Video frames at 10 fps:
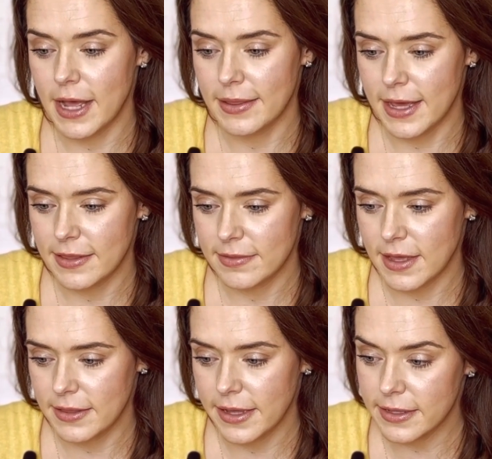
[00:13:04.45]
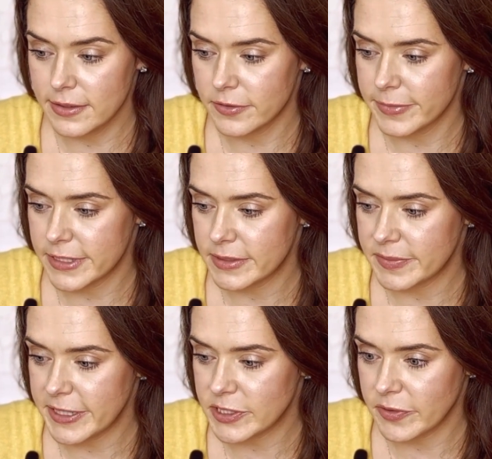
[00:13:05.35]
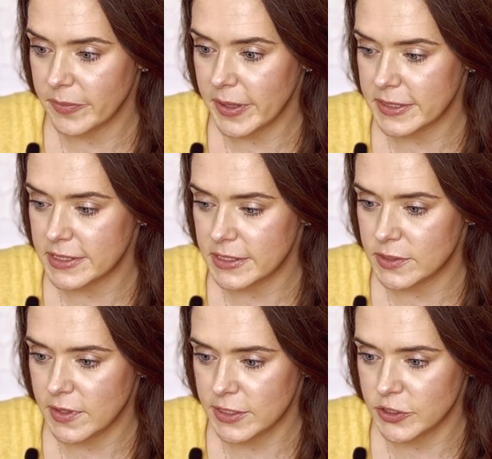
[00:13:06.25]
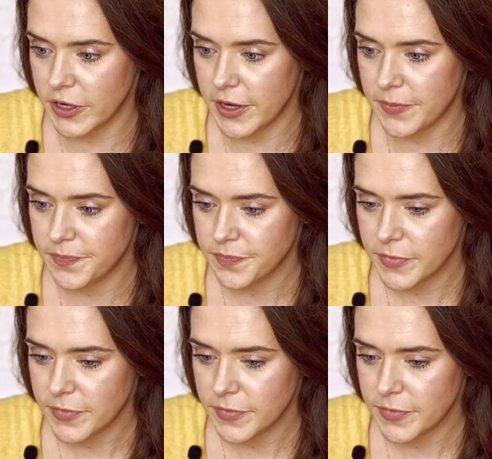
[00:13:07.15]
I like a little bit of space around my listing, so that's great.